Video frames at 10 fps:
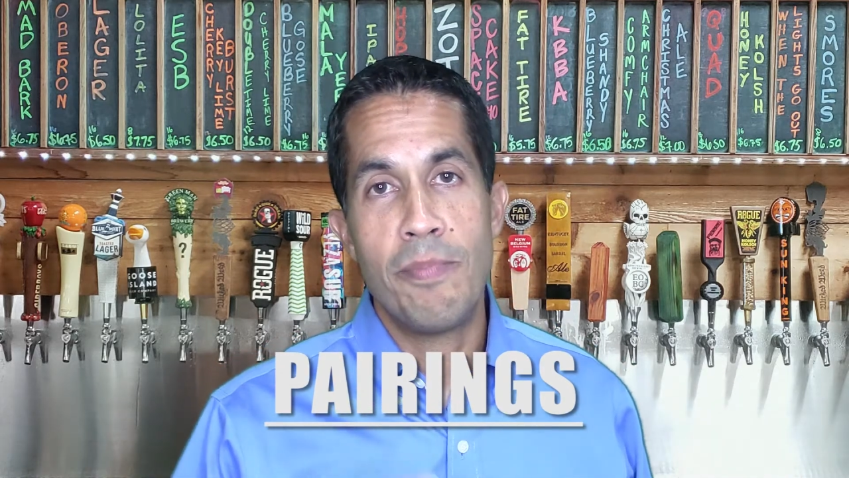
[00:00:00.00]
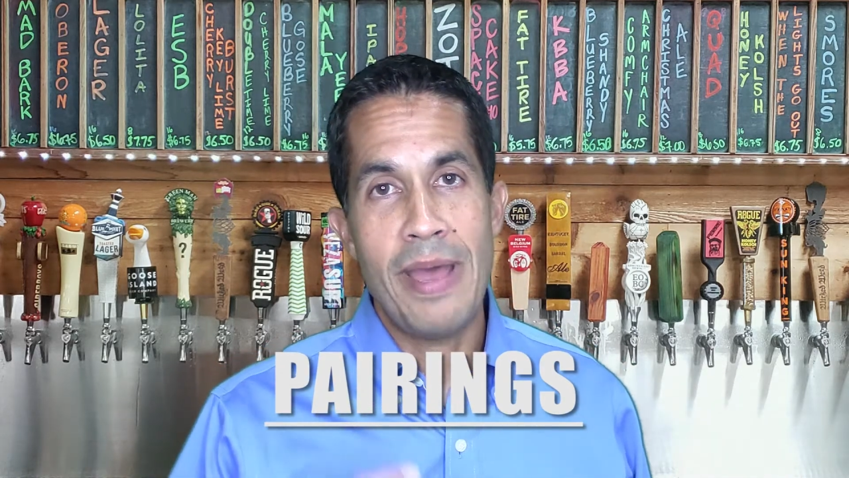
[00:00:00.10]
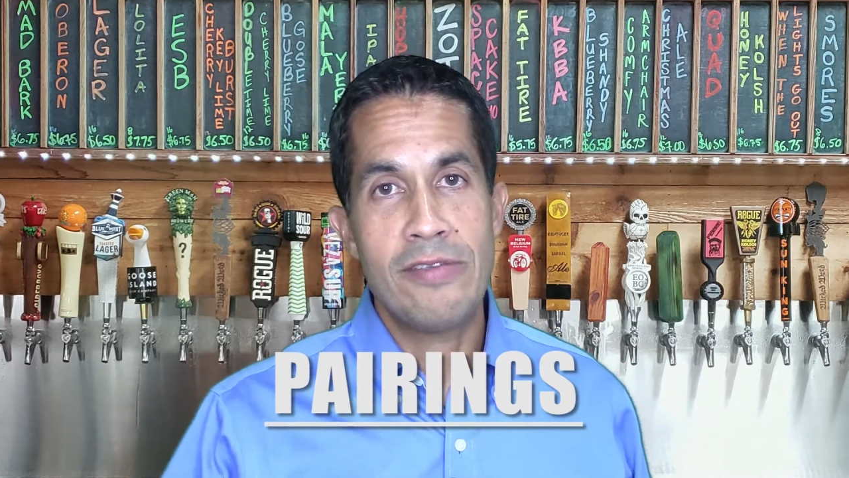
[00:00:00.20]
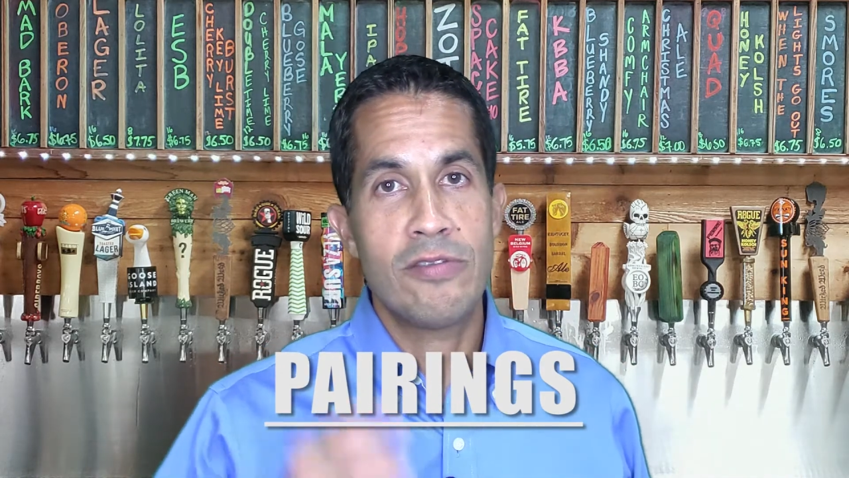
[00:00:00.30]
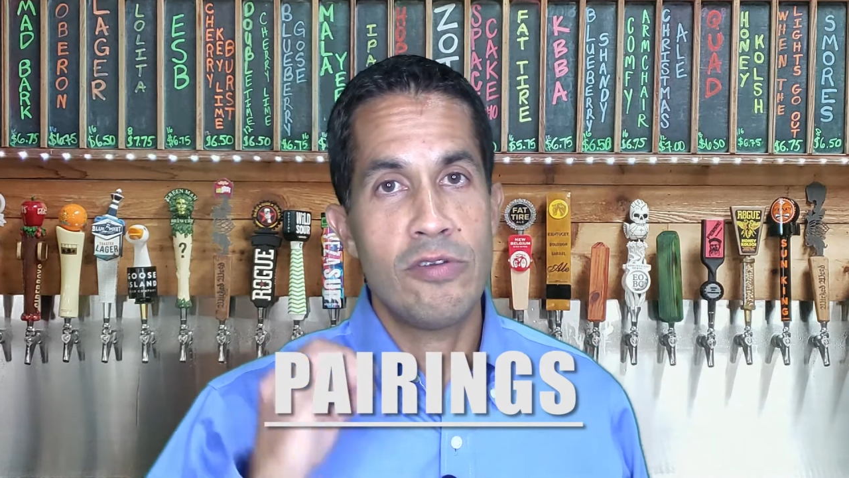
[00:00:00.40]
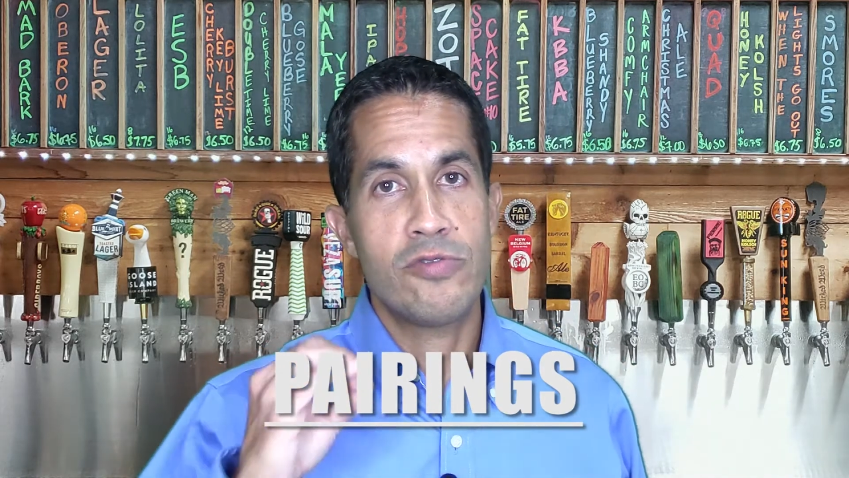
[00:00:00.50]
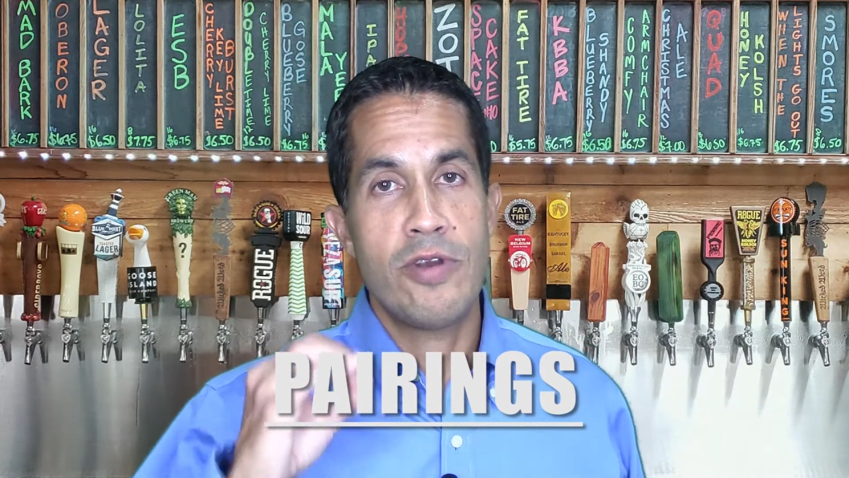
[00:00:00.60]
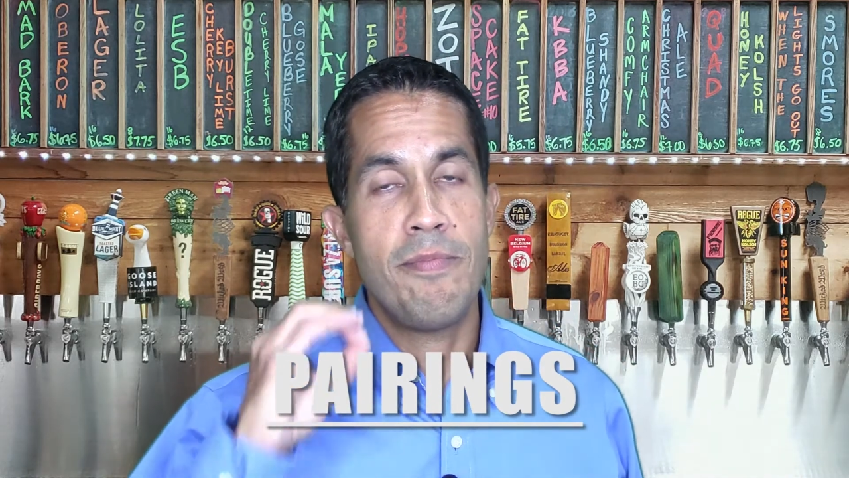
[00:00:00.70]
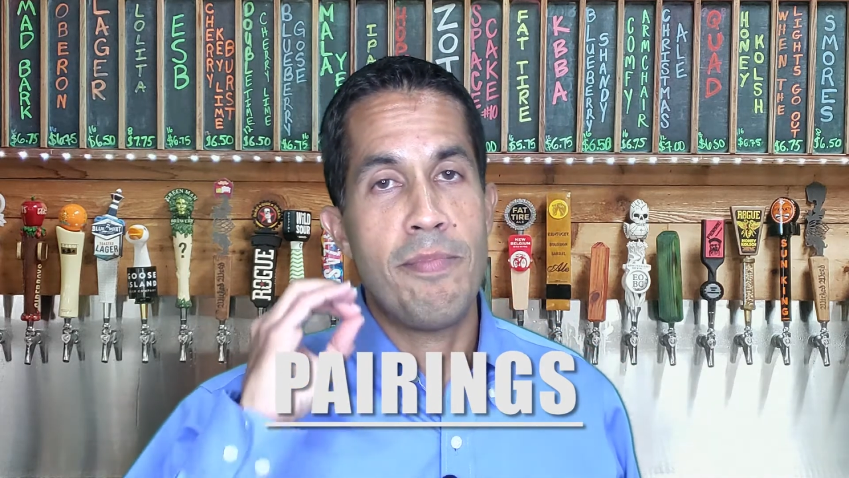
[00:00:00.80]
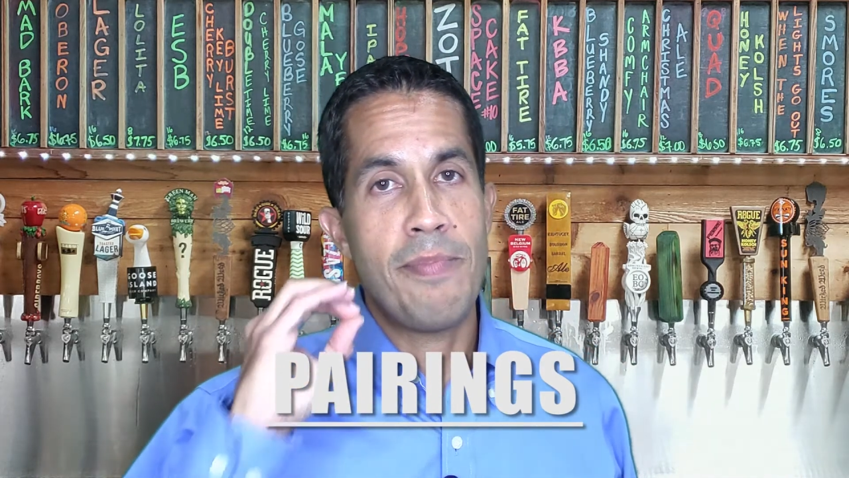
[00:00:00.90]
Pesto
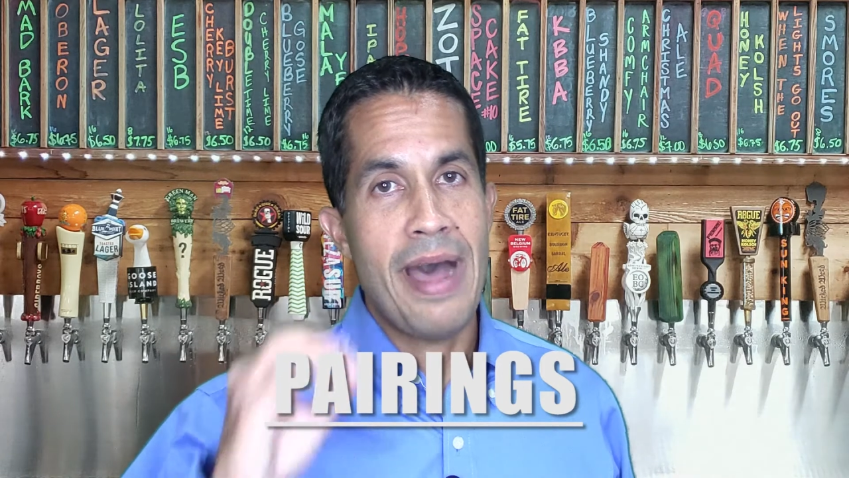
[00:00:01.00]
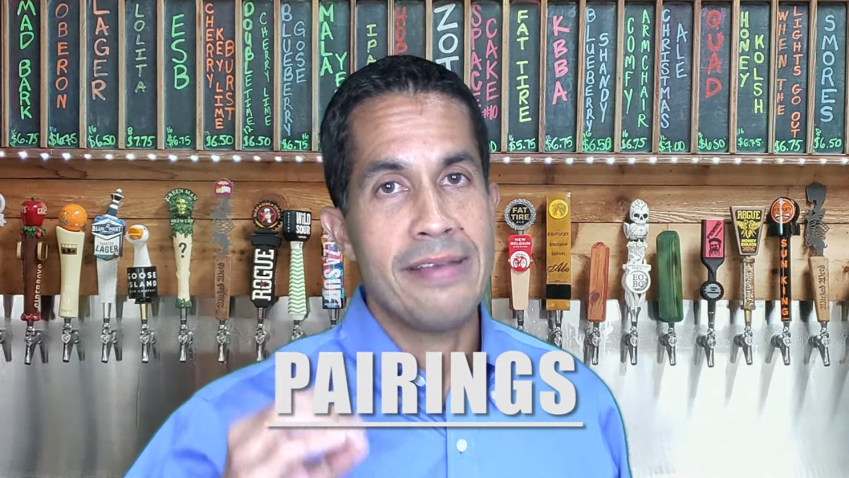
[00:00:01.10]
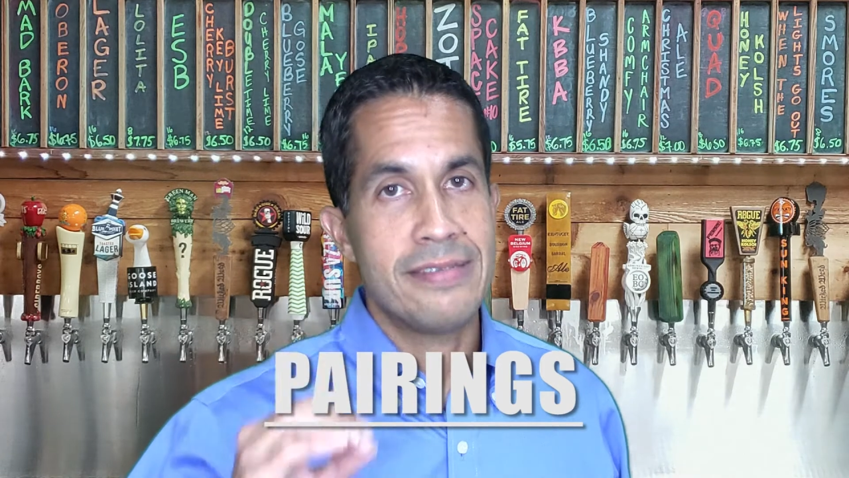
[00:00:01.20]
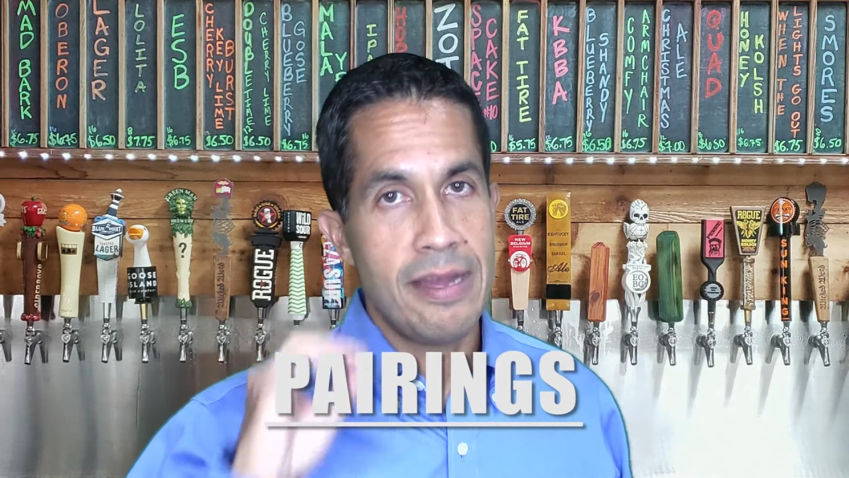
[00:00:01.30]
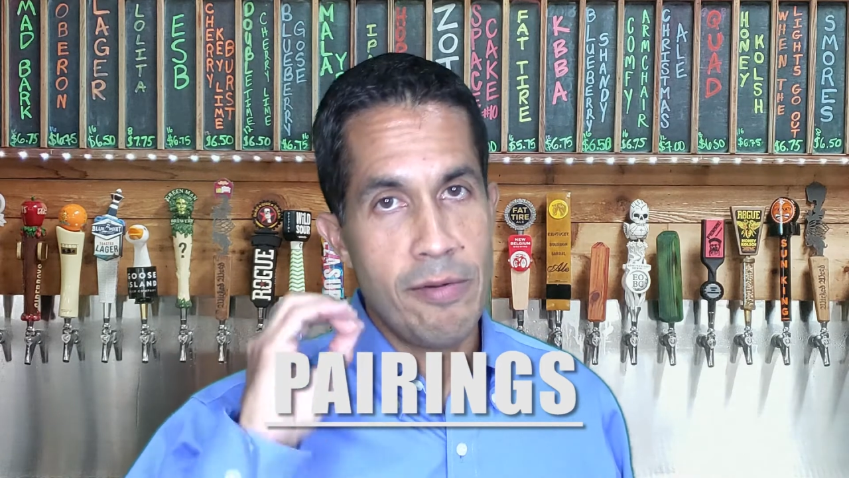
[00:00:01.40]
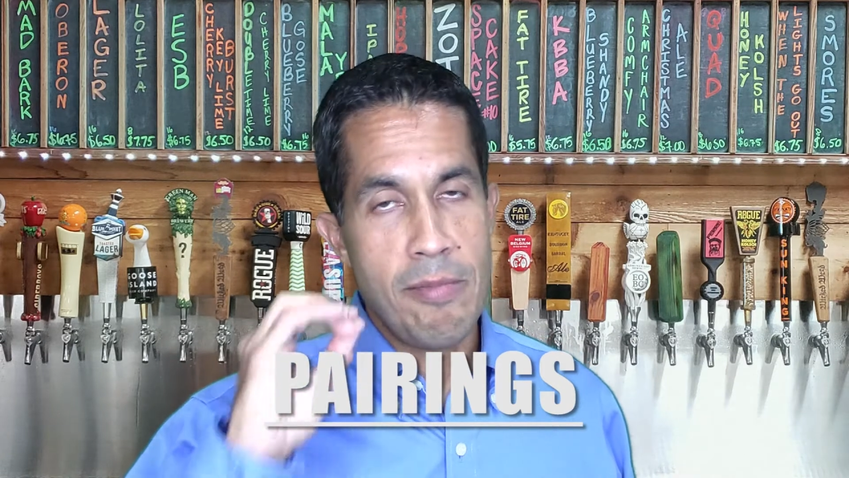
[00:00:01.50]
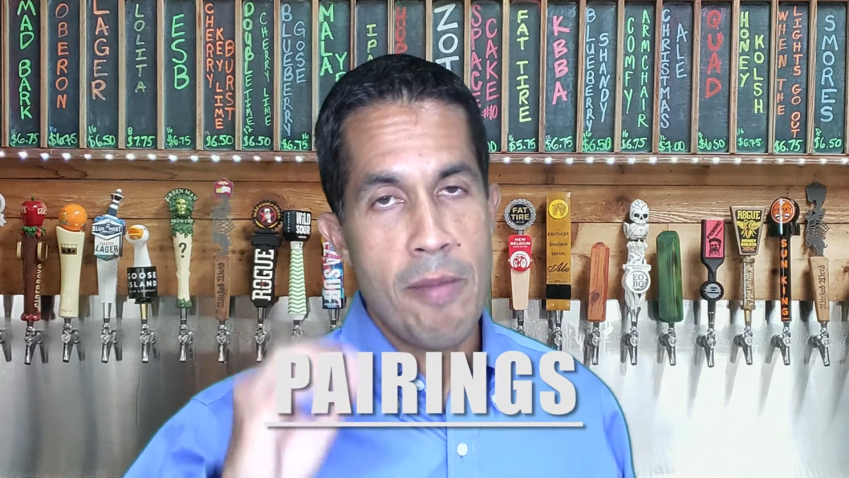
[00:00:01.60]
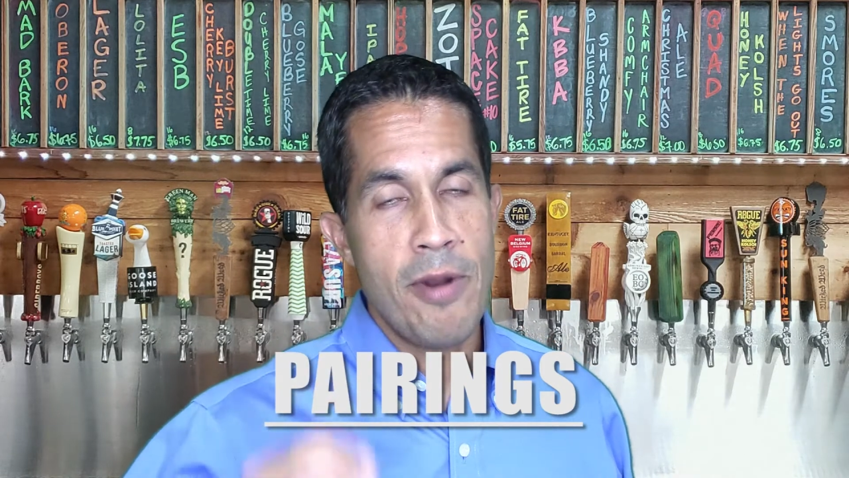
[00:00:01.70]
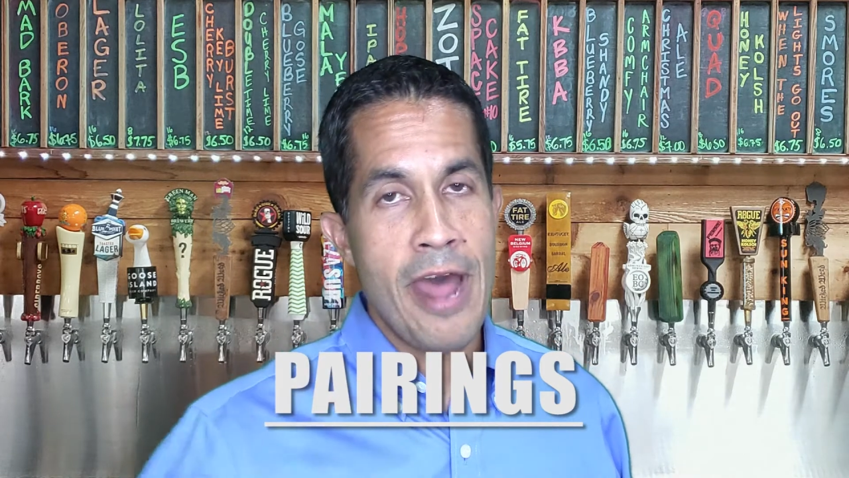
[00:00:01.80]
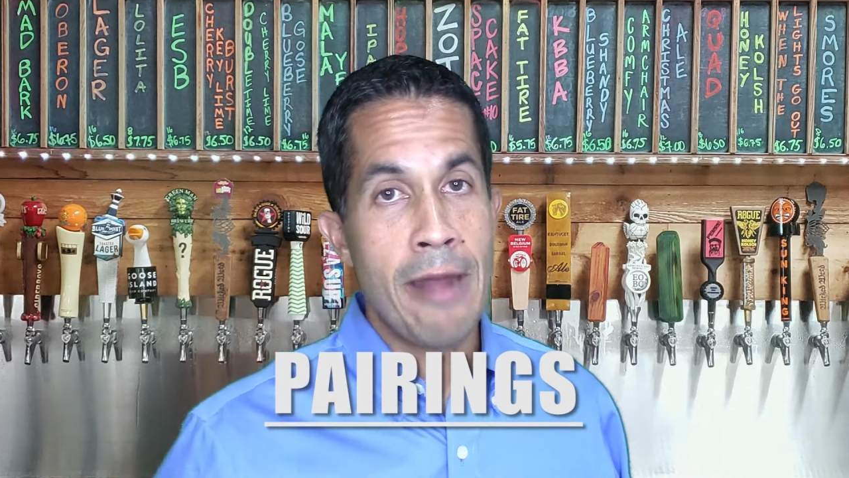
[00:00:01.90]
shrimp pasta,
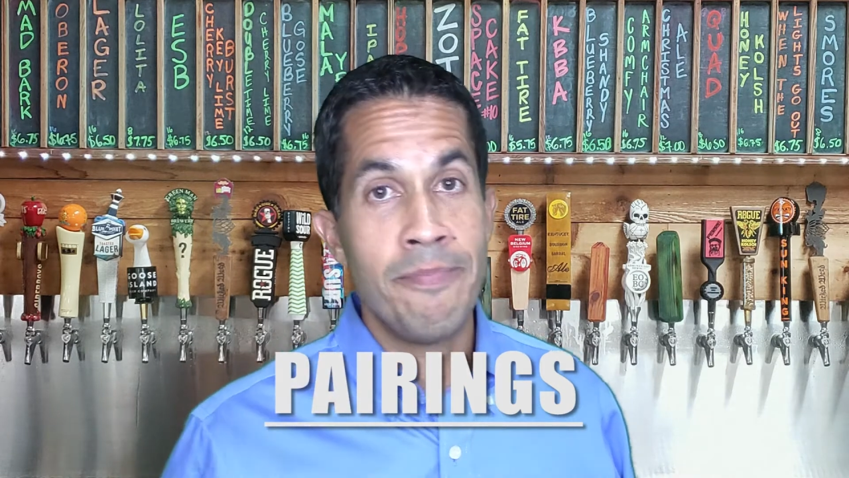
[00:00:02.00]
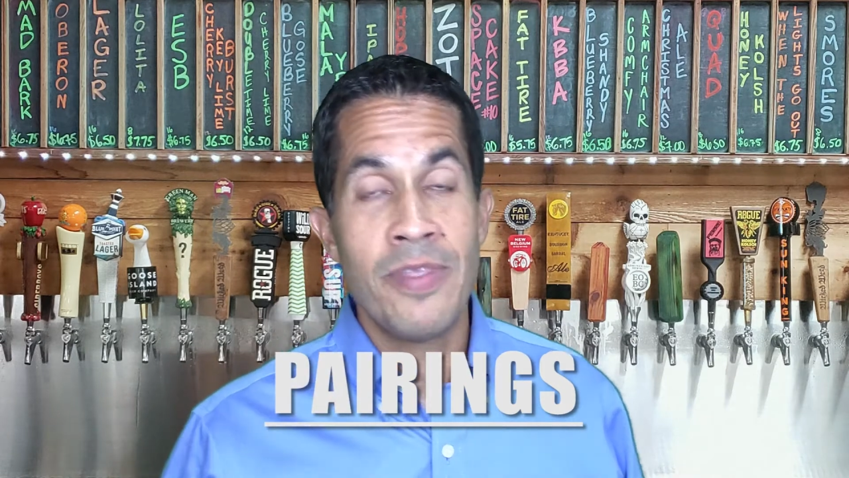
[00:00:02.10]
remember that.